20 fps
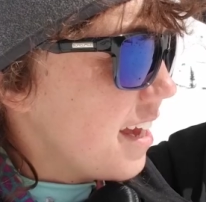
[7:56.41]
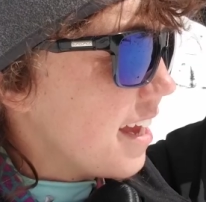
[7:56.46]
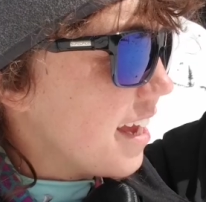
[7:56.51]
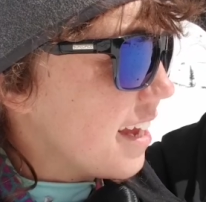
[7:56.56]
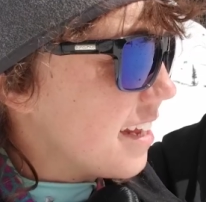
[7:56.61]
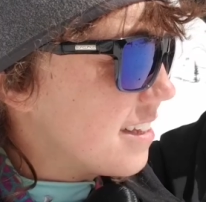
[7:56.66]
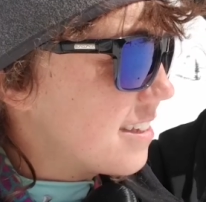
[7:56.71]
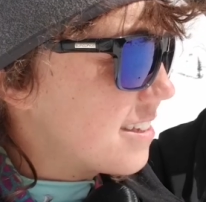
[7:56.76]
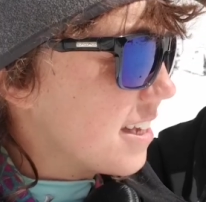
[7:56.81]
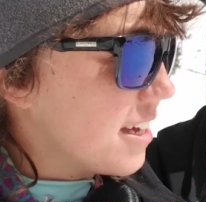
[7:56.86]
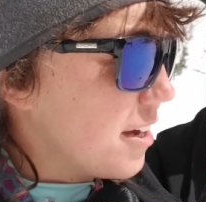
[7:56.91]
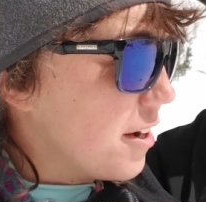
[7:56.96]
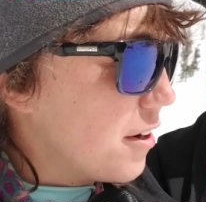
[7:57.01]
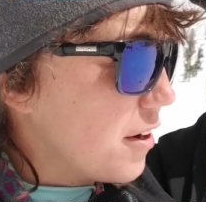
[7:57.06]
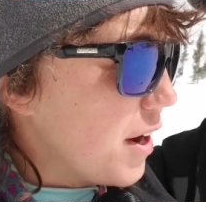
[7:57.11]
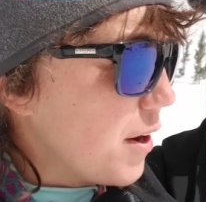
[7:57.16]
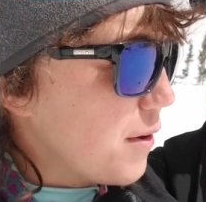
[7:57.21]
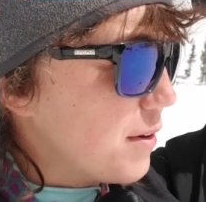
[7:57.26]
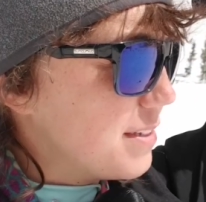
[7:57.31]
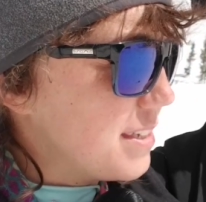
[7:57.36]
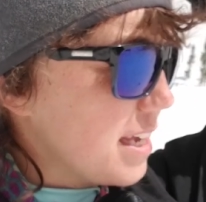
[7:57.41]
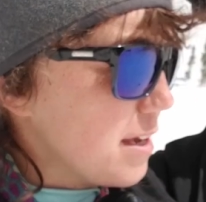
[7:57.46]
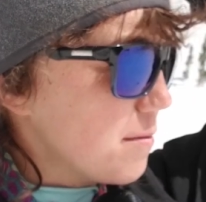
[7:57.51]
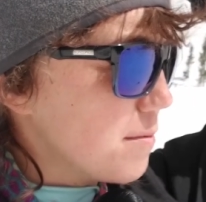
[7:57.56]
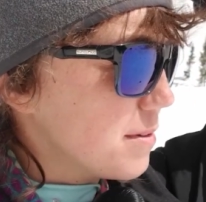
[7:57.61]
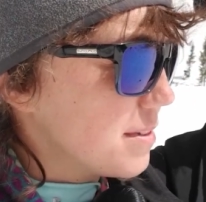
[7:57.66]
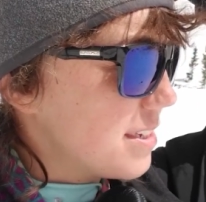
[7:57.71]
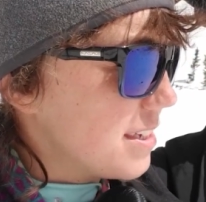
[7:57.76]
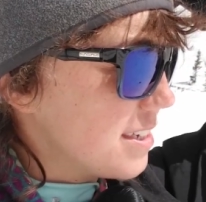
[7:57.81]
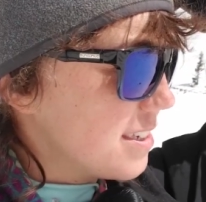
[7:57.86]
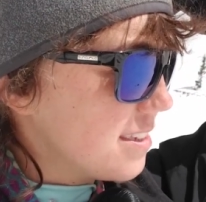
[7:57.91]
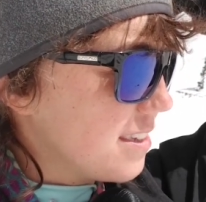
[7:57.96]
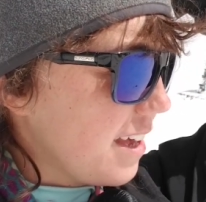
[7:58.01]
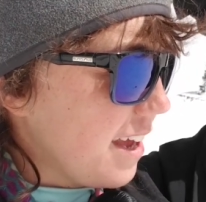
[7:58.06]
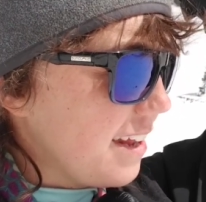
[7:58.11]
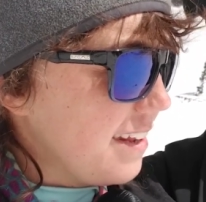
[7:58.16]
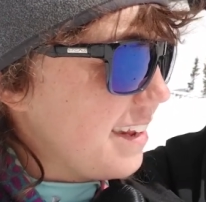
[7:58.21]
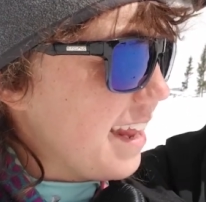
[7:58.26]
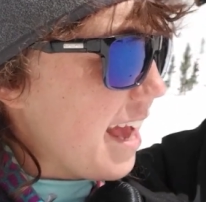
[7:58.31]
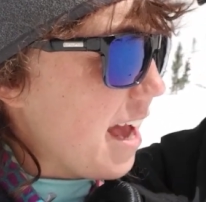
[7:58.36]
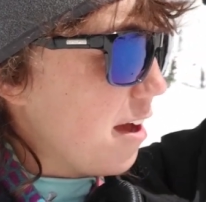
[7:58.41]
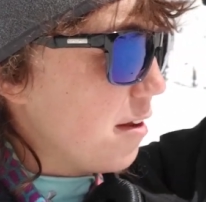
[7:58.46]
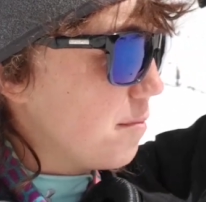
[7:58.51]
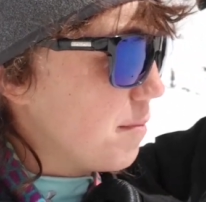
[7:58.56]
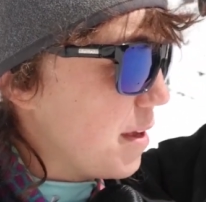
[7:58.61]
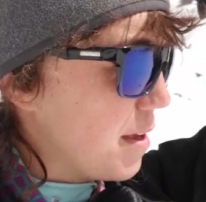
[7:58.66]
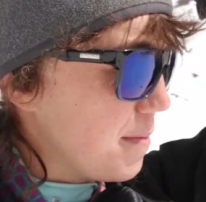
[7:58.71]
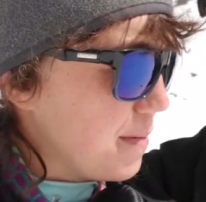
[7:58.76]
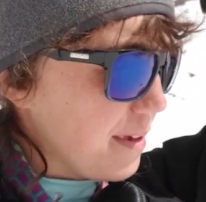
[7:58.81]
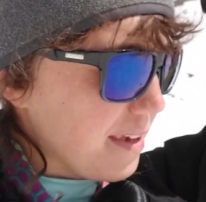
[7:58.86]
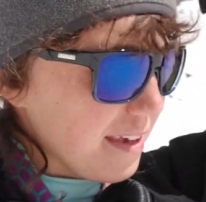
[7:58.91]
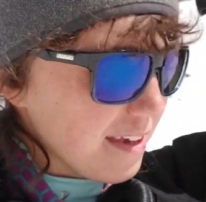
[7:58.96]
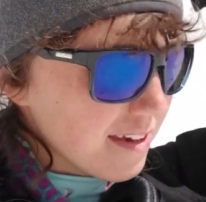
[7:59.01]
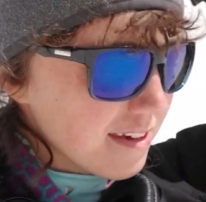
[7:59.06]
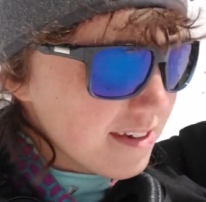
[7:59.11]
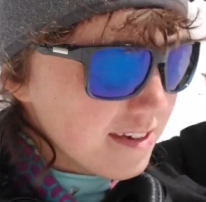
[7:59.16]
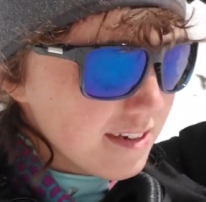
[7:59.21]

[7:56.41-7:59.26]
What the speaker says: and so I was able to slide down maybe